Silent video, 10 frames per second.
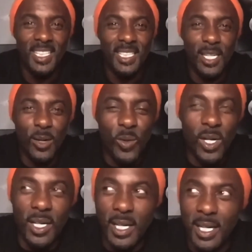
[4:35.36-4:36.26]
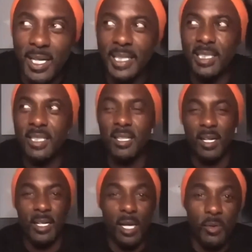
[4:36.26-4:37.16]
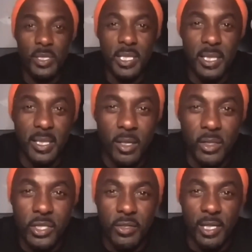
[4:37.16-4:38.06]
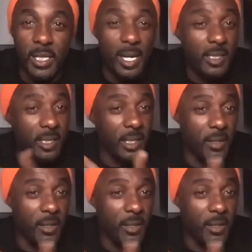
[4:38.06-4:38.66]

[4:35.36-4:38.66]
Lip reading: You know what? I can't. I was in Australia, actually.